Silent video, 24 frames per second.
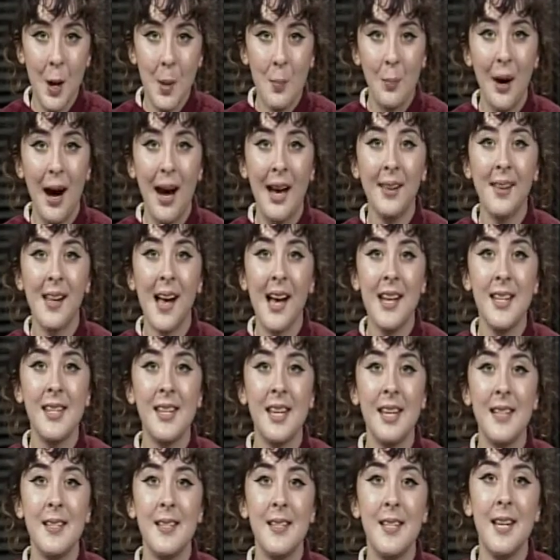Bright Lights
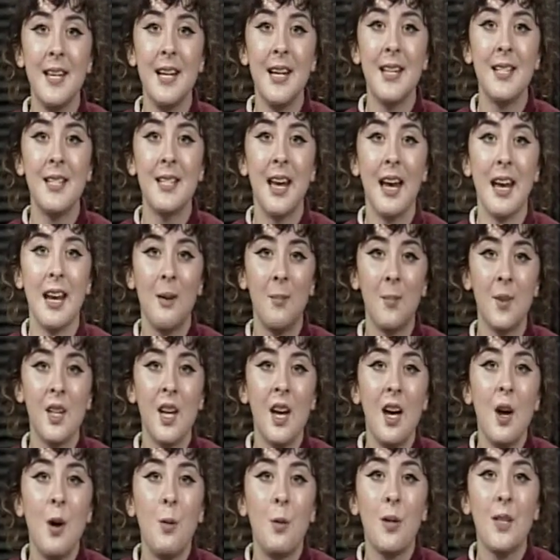and Cityscapes
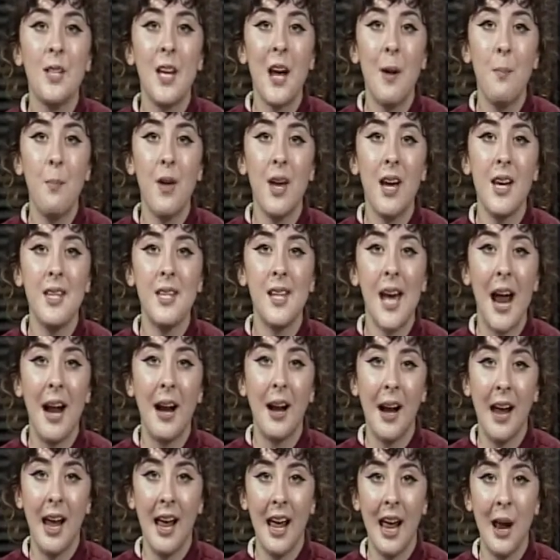will take place Saturday,